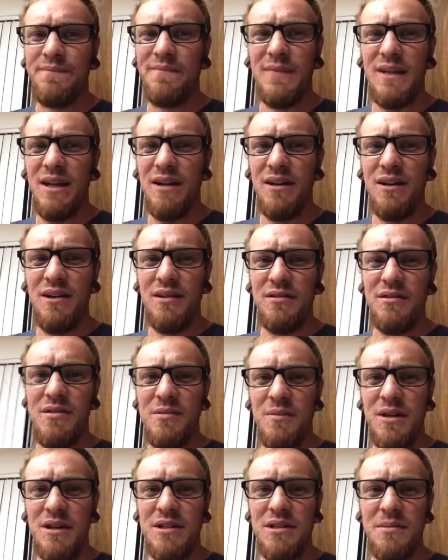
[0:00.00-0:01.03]
They don't know too
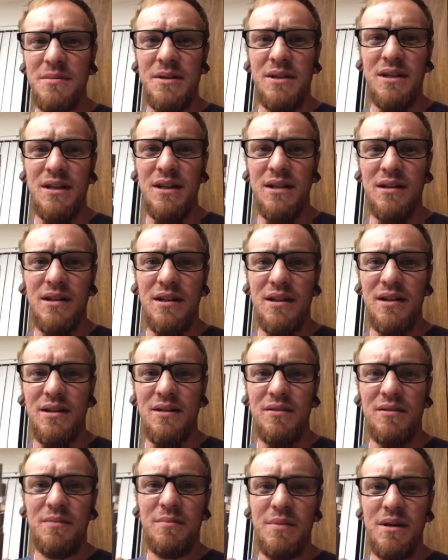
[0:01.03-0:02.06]
much. I mean, they
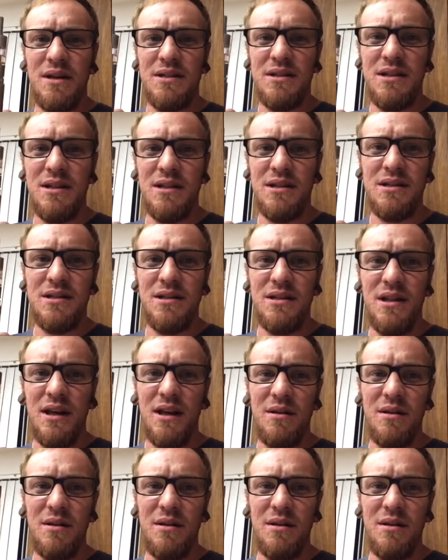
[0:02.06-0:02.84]
know the basics and